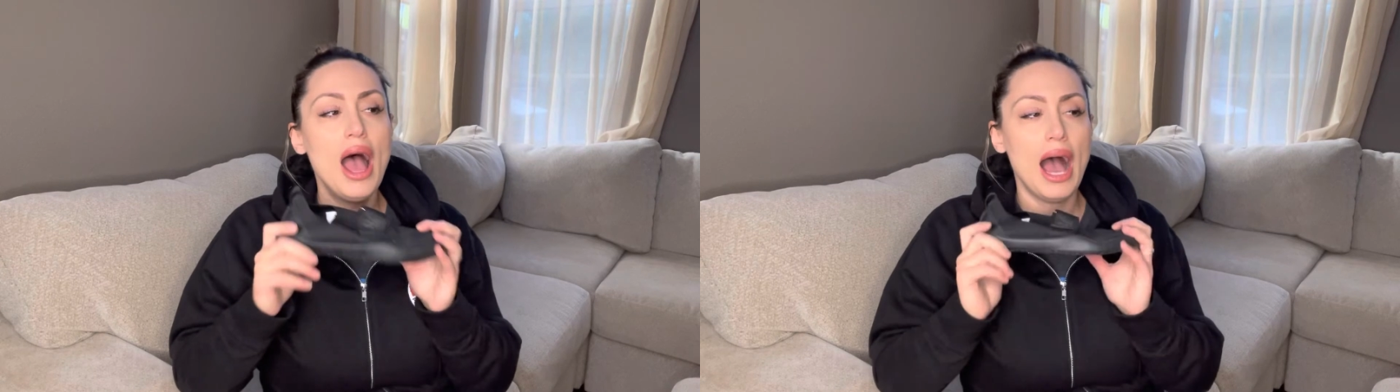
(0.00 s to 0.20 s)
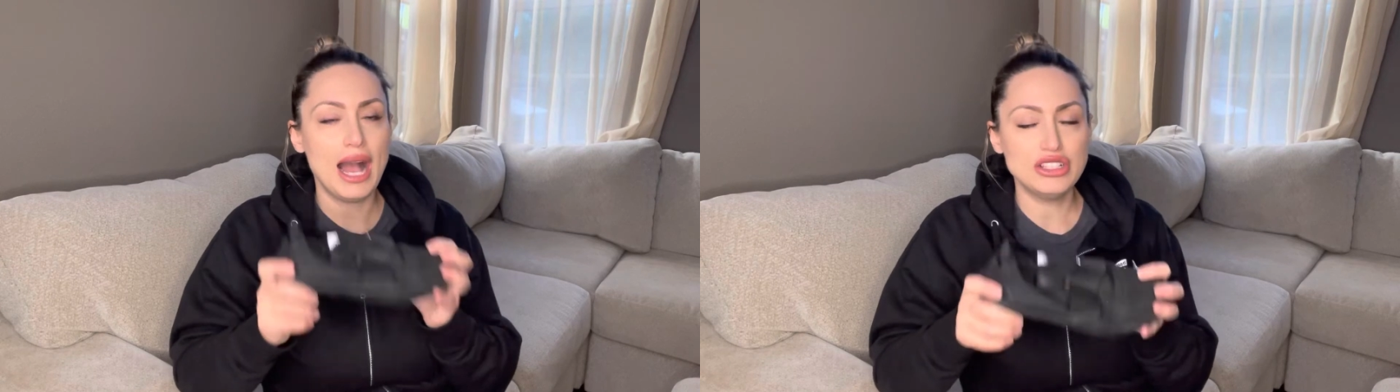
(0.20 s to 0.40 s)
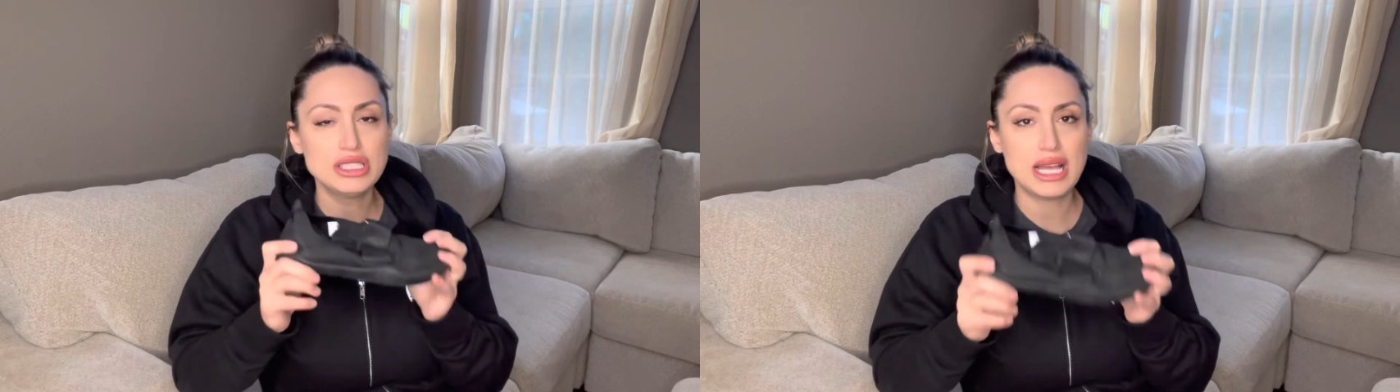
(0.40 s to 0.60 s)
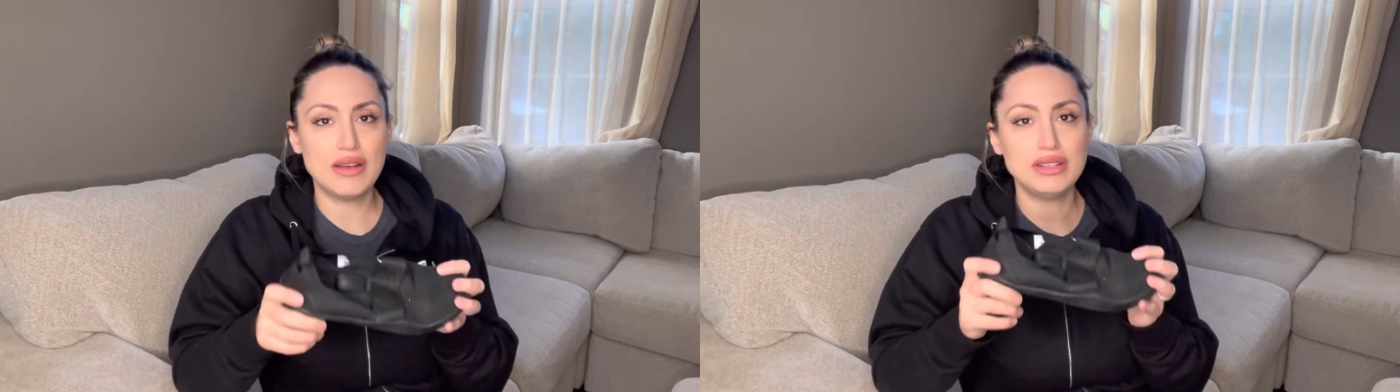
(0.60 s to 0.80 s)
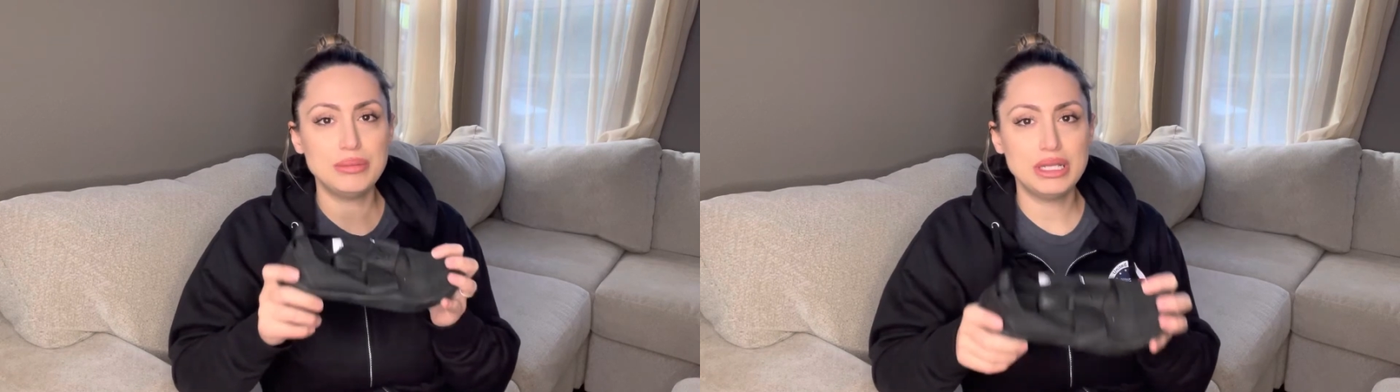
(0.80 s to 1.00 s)
I just
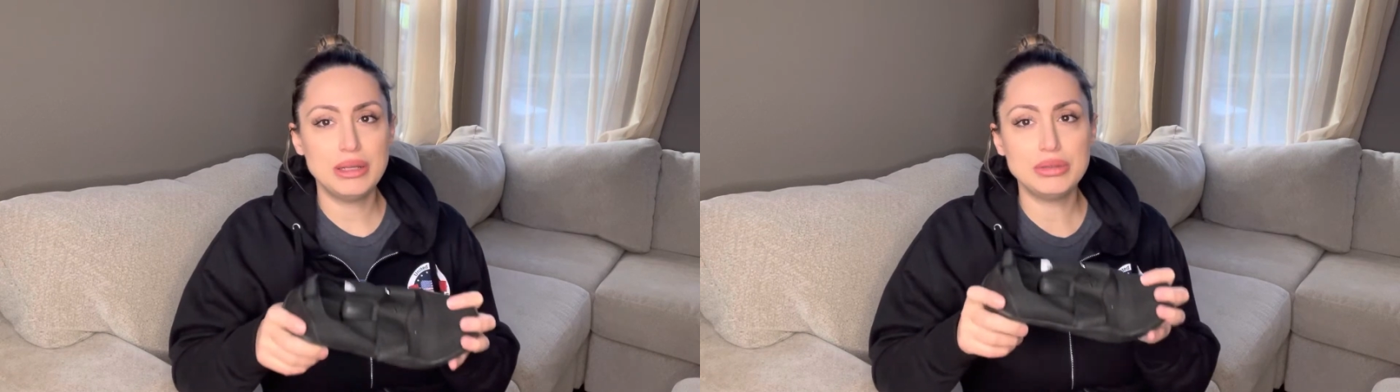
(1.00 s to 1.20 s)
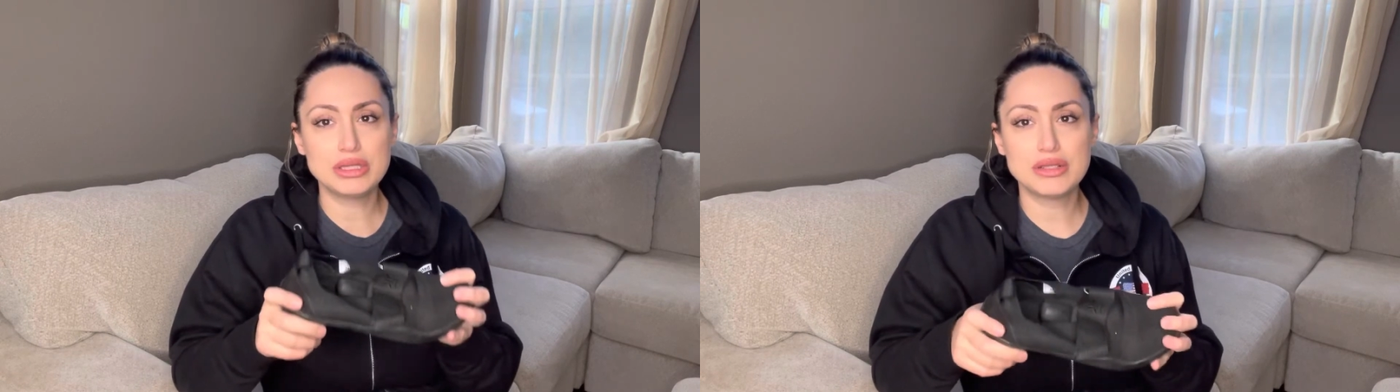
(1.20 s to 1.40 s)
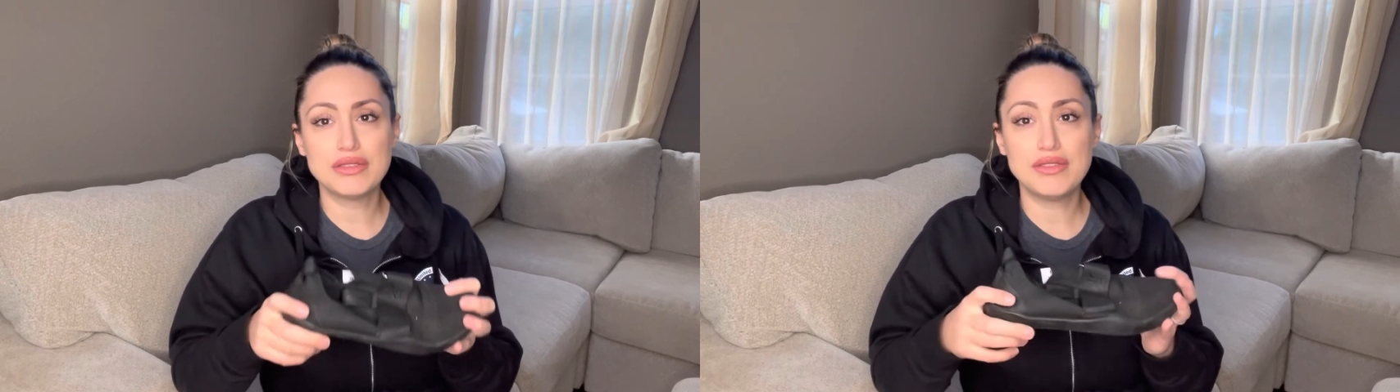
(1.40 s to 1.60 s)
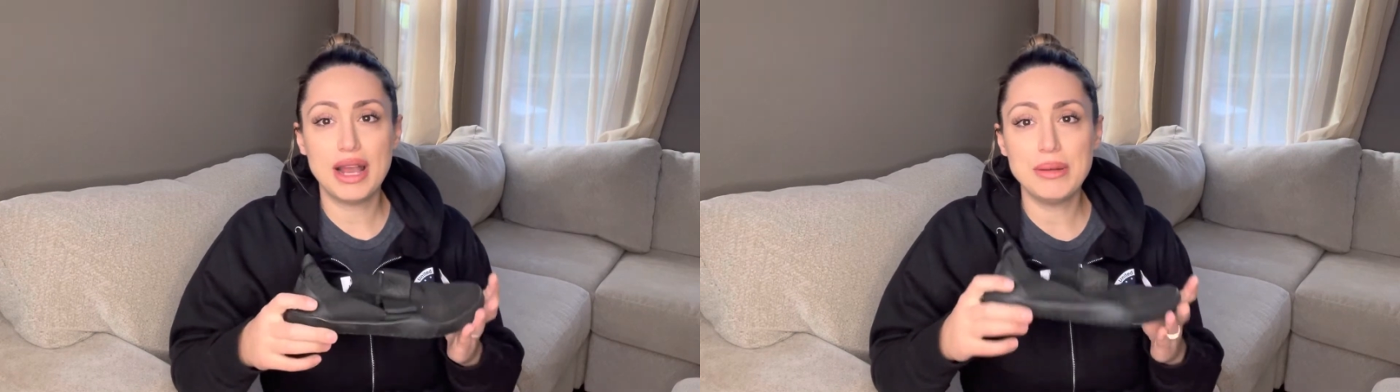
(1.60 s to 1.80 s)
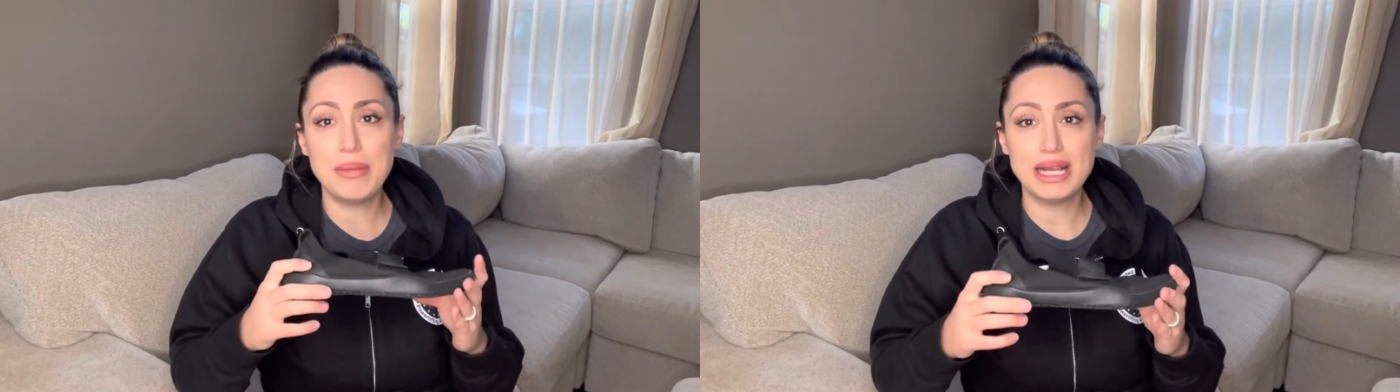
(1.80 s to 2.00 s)
haven't been able to
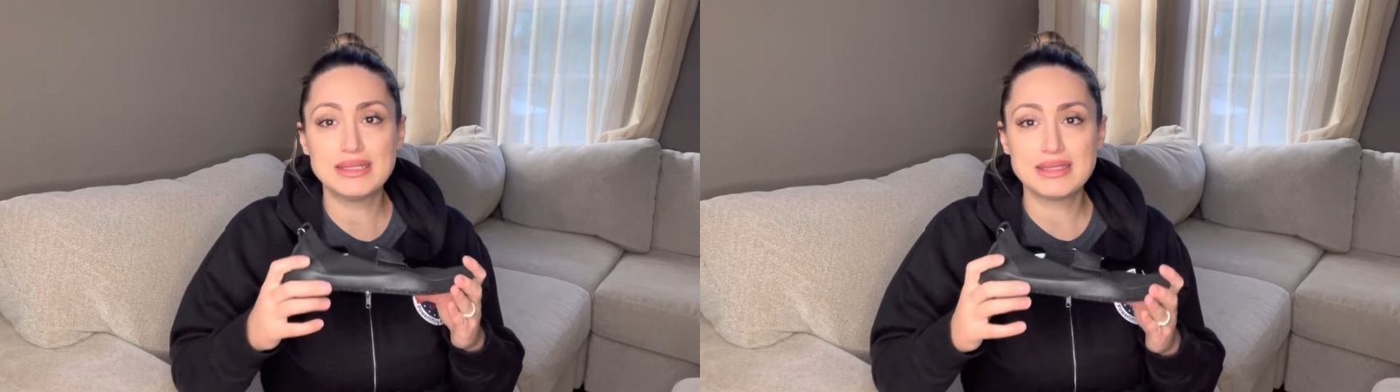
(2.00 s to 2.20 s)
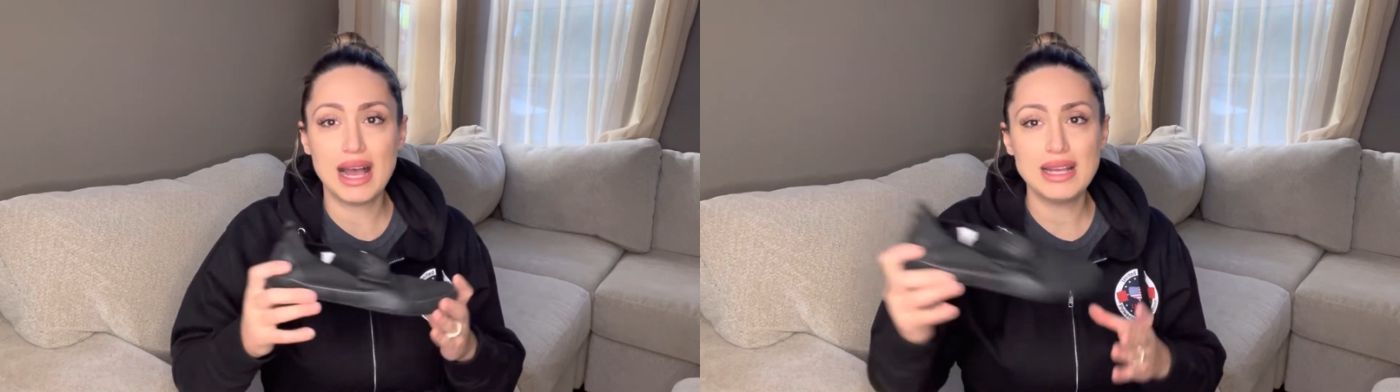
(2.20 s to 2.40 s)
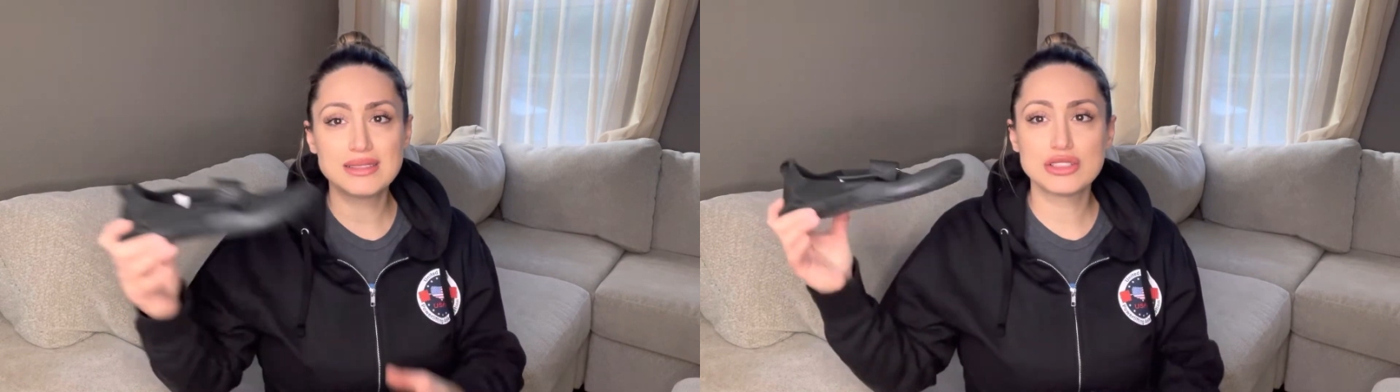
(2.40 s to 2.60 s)
find my size,